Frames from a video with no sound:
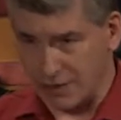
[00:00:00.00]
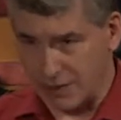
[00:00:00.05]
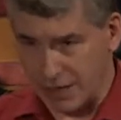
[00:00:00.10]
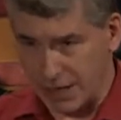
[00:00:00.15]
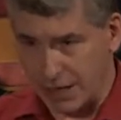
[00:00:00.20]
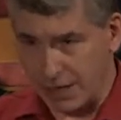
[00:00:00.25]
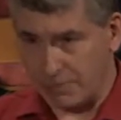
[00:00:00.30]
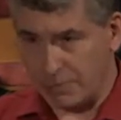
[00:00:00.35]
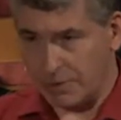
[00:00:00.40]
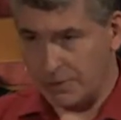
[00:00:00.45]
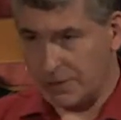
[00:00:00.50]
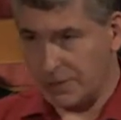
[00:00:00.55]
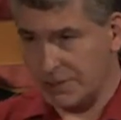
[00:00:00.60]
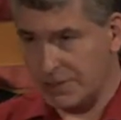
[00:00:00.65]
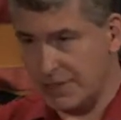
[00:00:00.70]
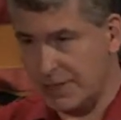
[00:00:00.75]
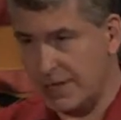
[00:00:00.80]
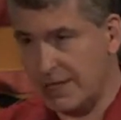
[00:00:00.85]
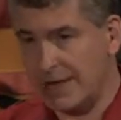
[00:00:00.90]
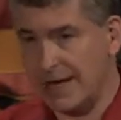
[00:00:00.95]
the campus and
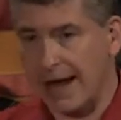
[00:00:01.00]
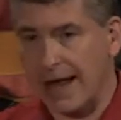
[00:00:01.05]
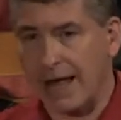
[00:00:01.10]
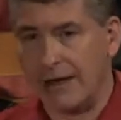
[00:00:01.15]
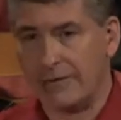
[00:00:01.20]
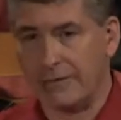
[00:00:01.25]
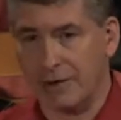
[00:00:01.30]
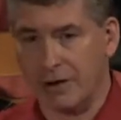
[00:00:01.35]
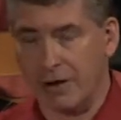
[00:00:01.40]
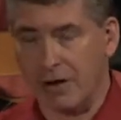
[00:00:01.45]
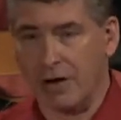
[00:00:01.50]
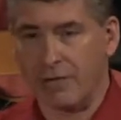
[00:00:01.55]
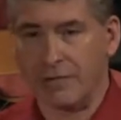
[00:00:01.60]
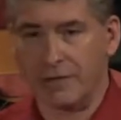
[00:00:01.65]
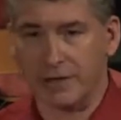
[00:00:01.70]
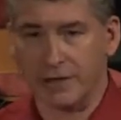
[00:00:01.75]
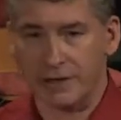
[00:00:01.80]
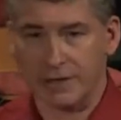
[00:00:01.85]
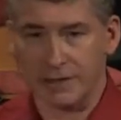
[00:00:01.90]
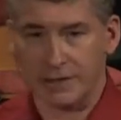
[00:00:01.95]
see a gathering off
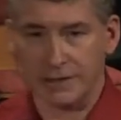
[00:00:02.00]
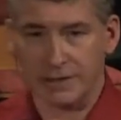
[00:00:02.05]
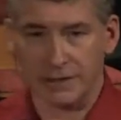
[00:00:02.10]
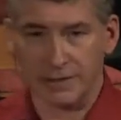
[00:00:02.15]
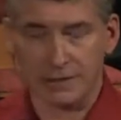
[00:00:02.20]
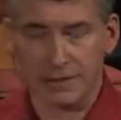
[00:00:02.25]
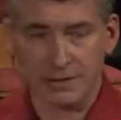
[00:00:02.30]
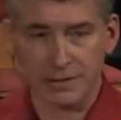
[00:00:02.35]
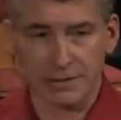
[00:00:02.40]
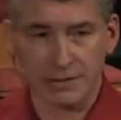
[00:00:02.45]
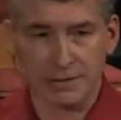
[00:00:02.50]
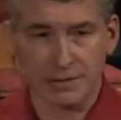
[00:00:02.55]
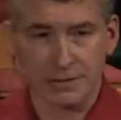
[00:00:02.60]
in the distance,